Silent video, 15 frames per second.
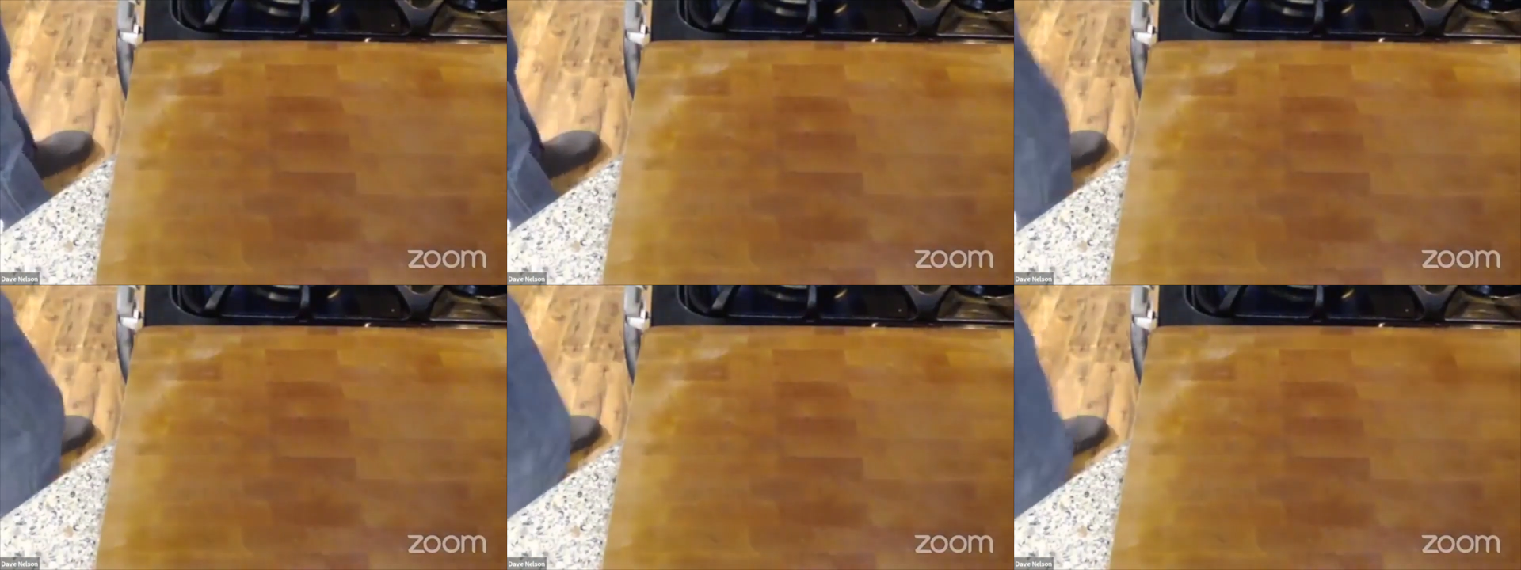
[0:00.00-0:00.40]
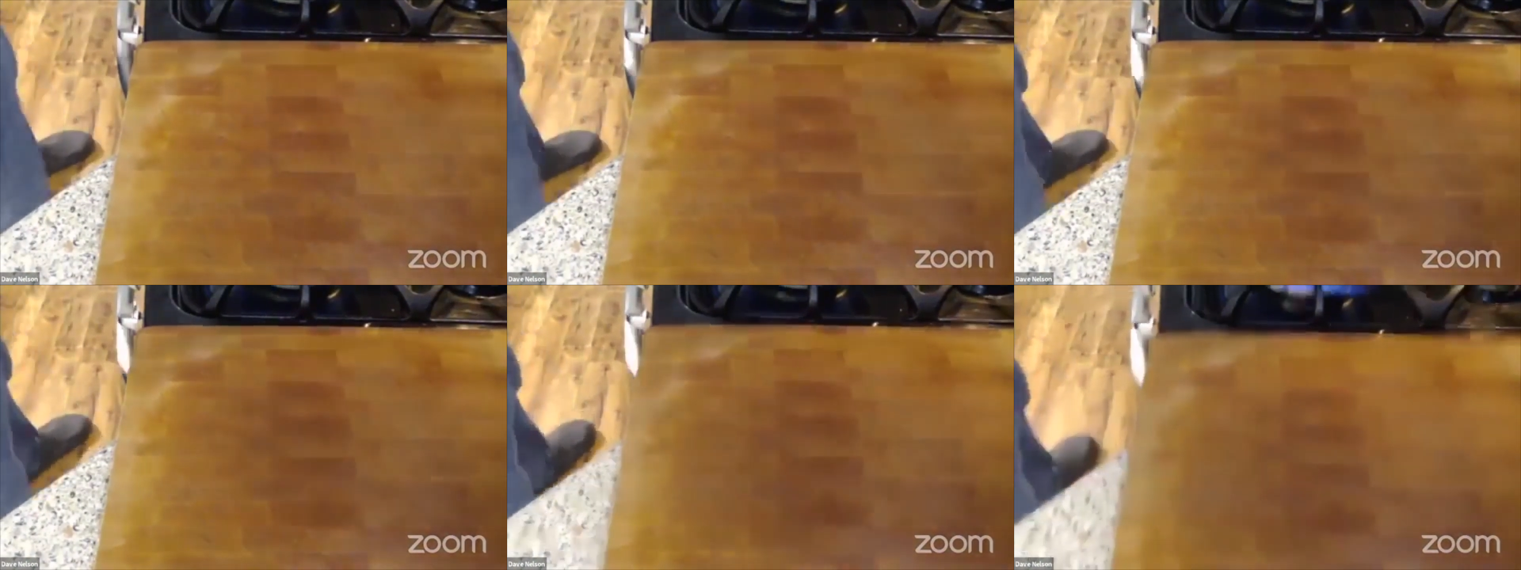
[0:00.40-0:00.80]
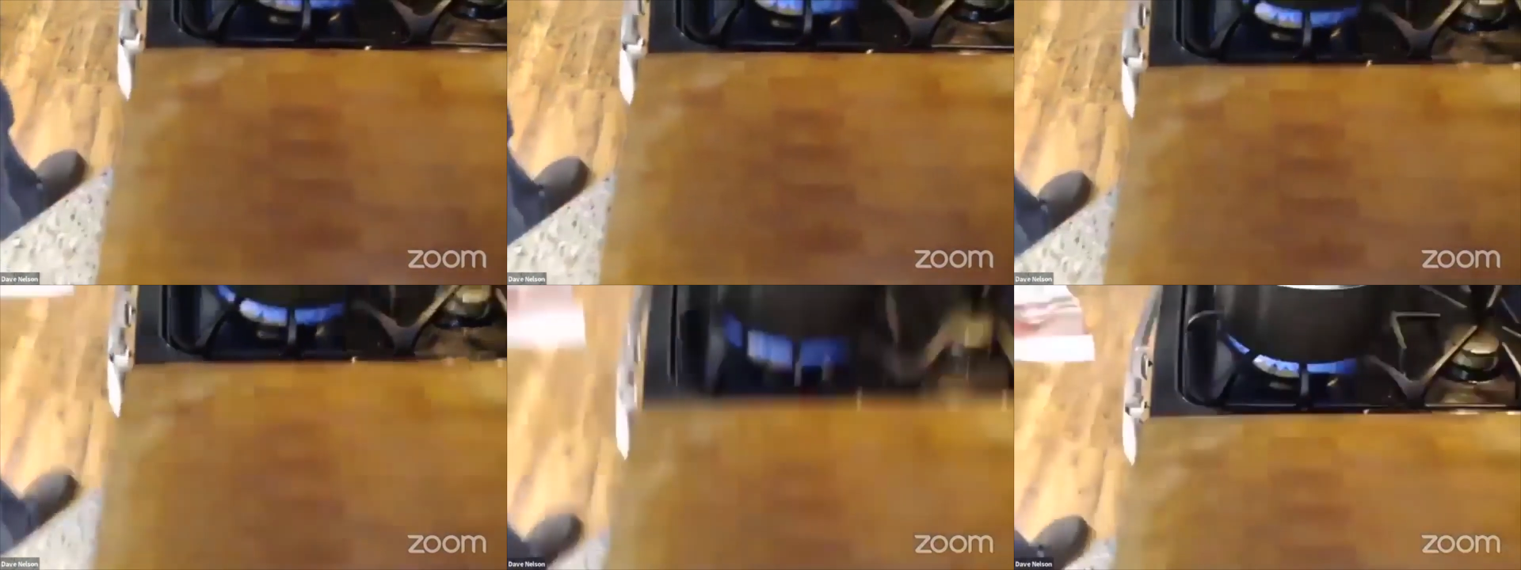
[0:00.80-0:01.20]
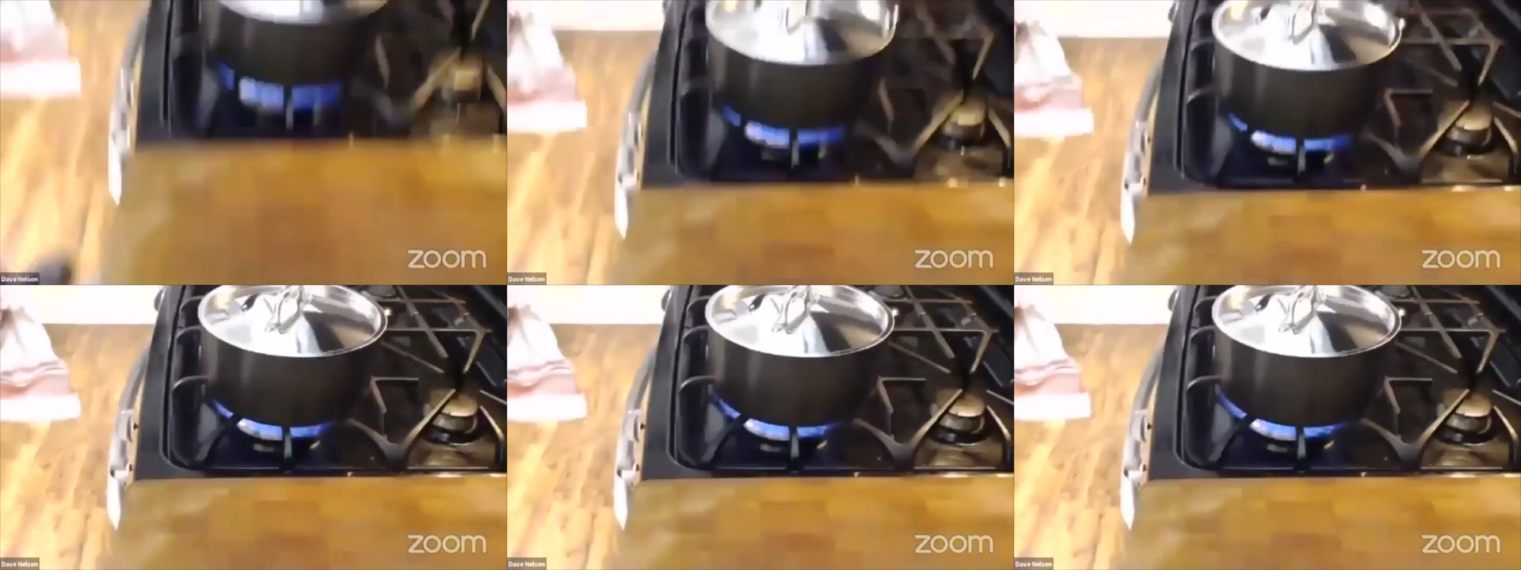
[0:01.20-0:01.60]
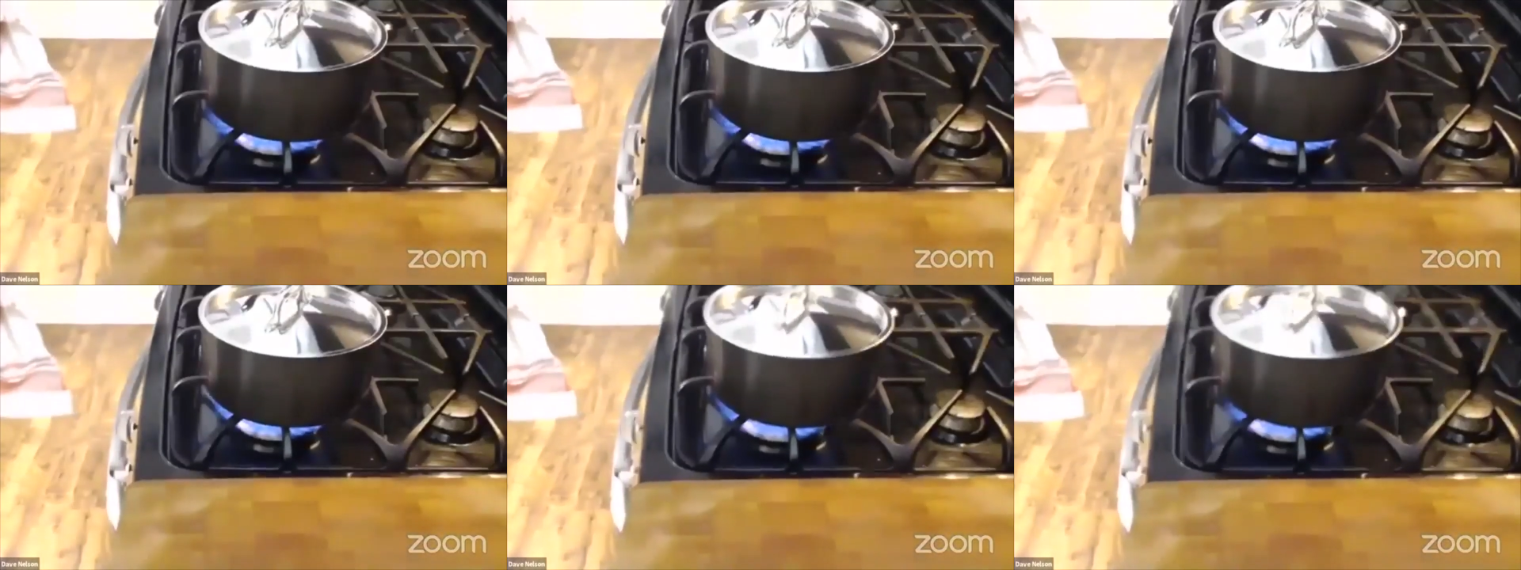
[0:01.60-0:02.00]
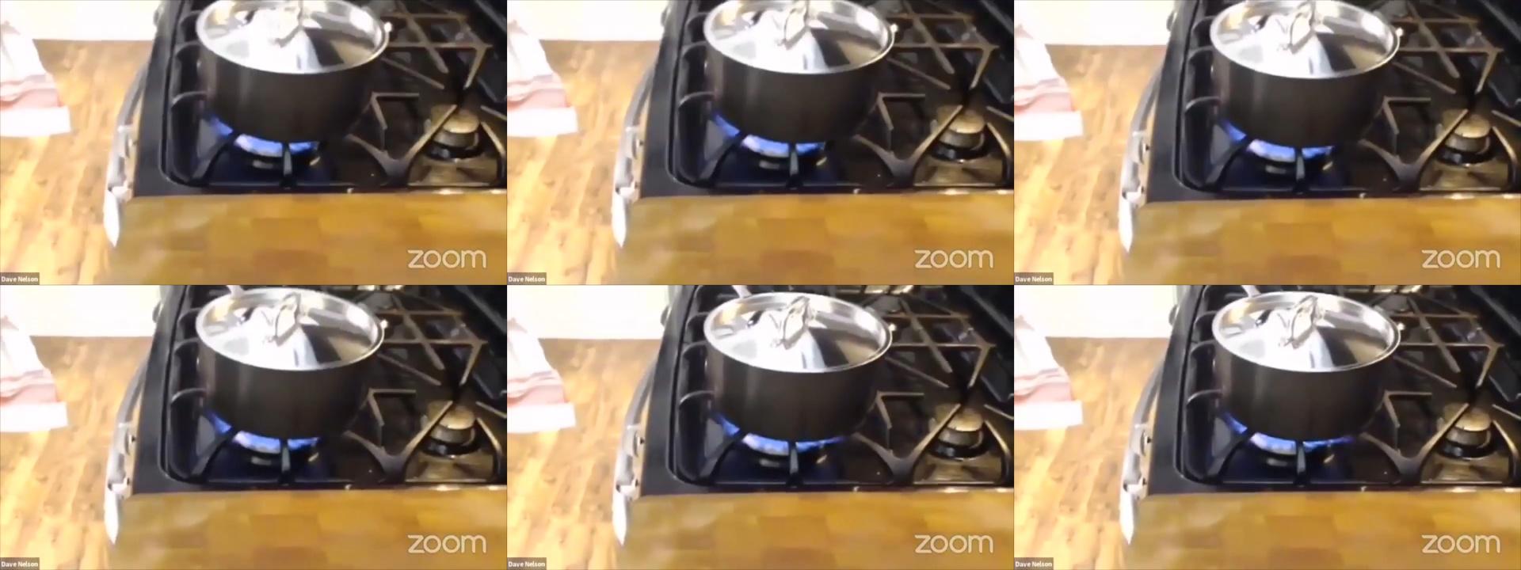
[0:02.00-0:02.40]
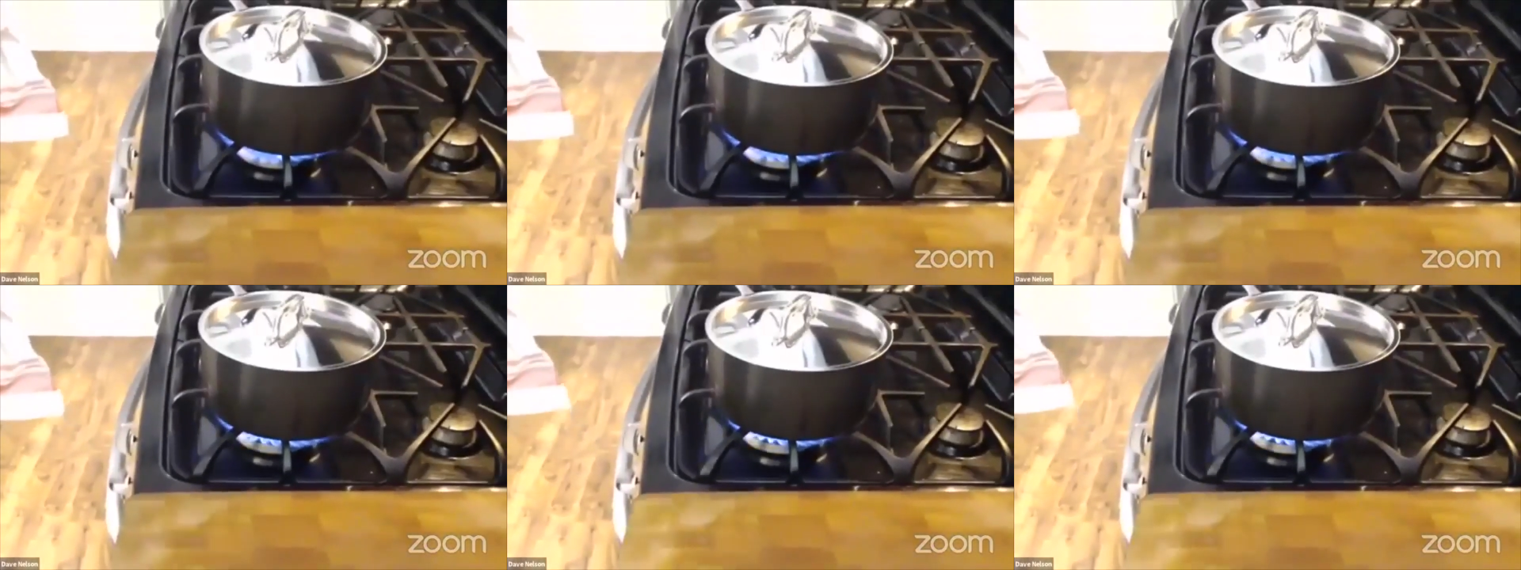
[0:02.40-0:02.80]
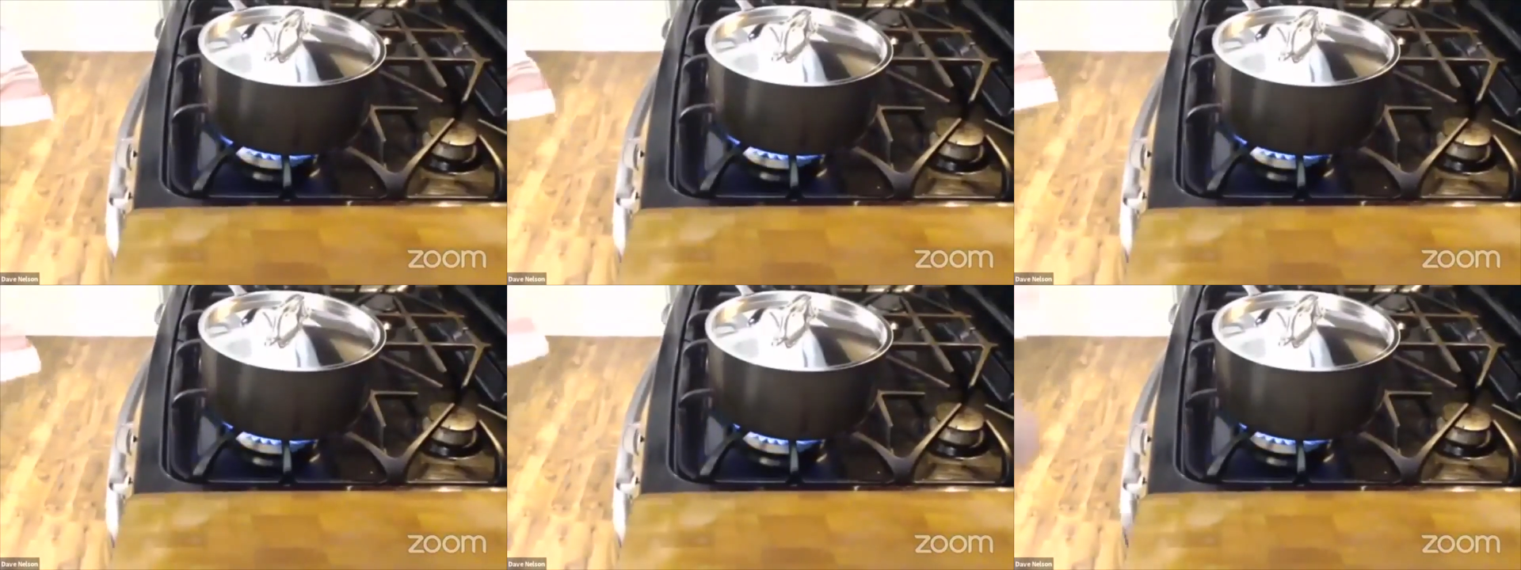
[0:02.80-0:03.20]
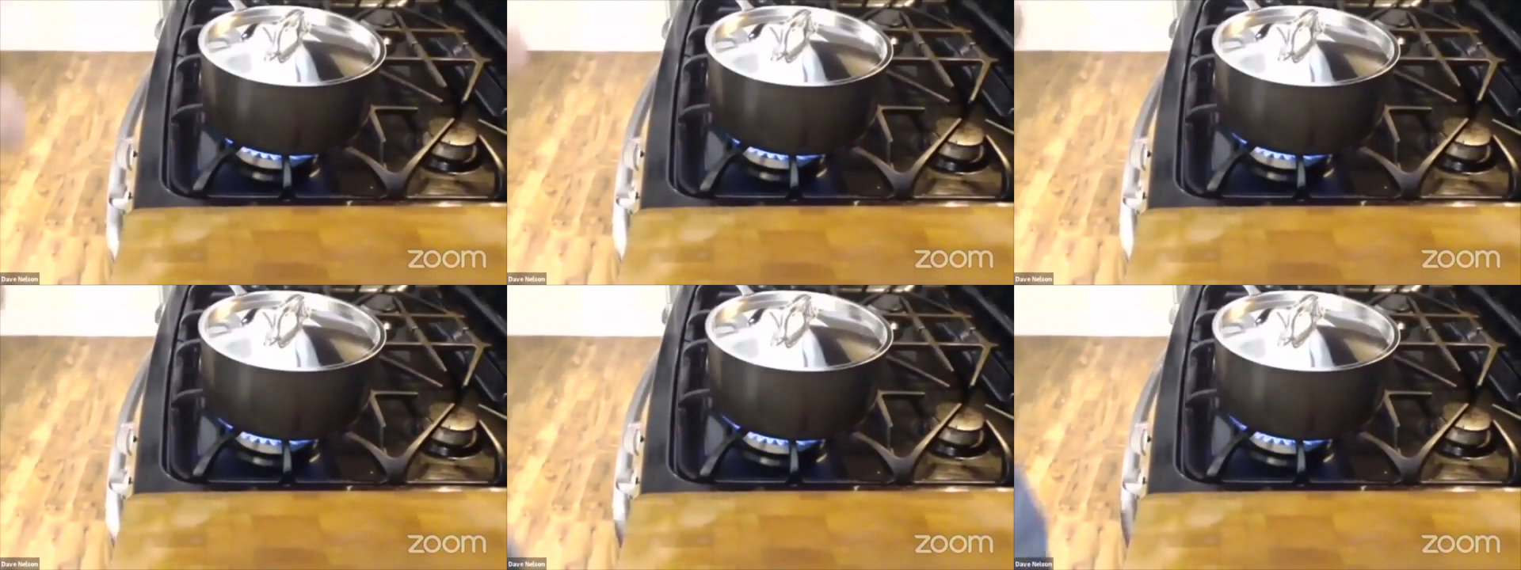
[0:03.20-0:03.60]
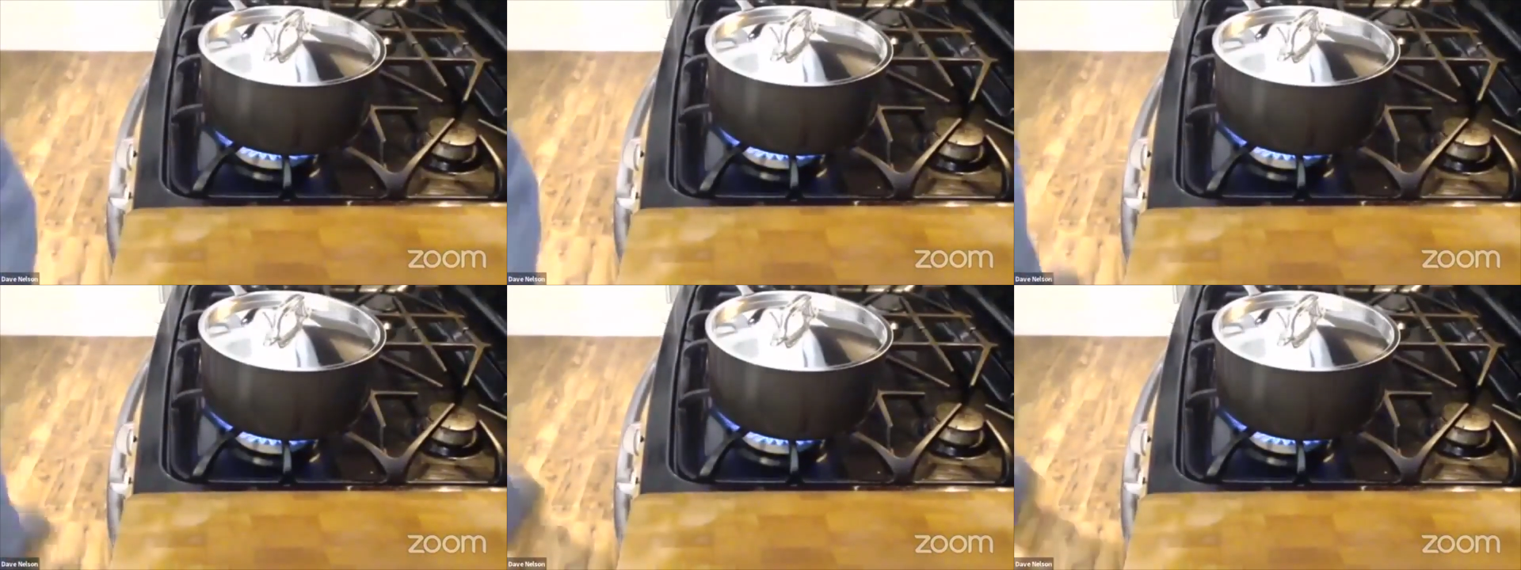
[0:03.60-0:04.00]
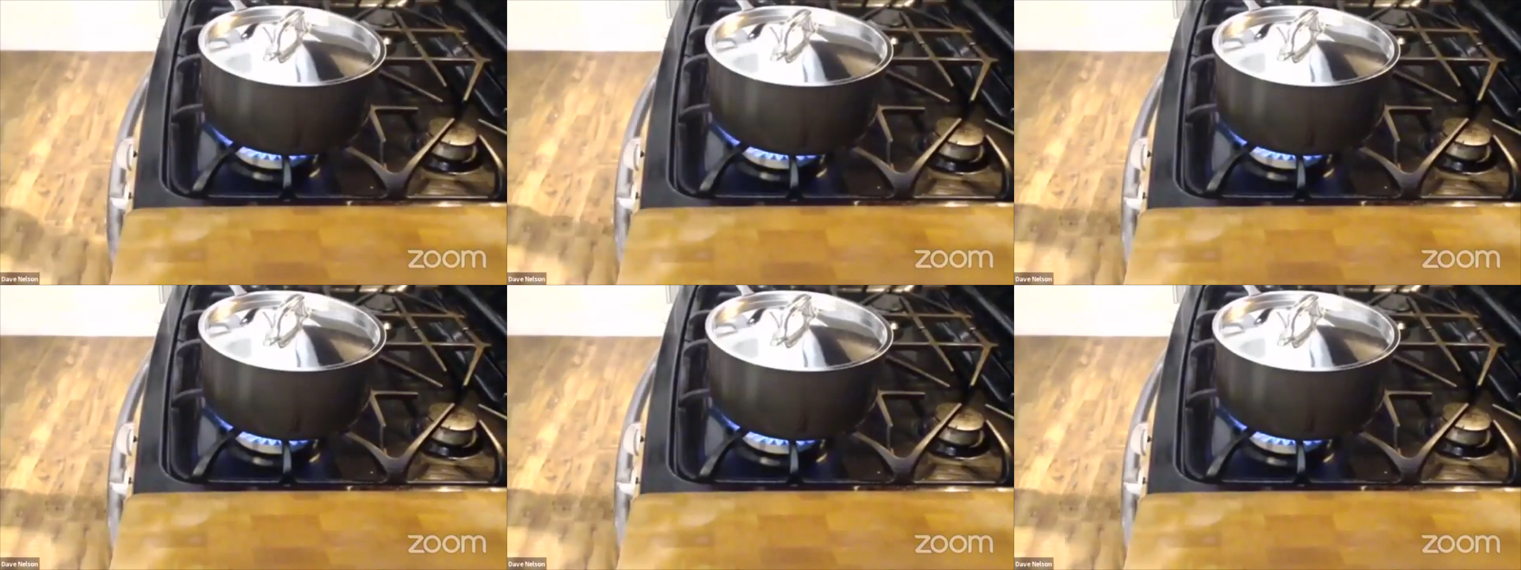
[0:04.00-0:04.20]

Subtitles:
(no speaker visible)